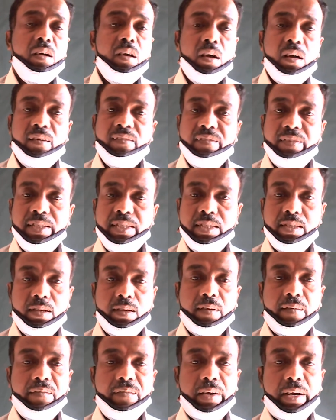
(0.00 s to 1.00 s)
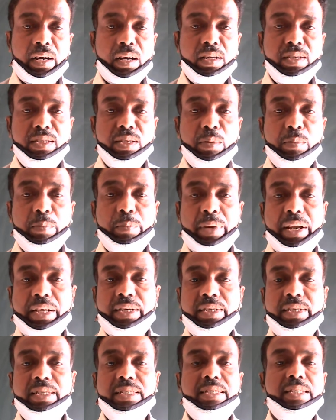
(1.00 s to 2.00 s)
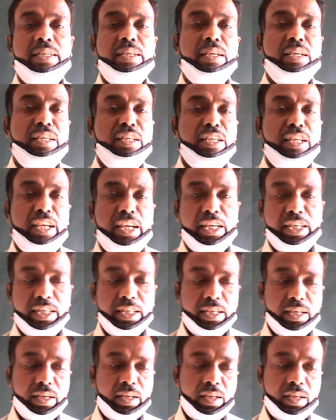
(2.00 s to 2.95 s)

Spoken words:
how is federalism practiced in India.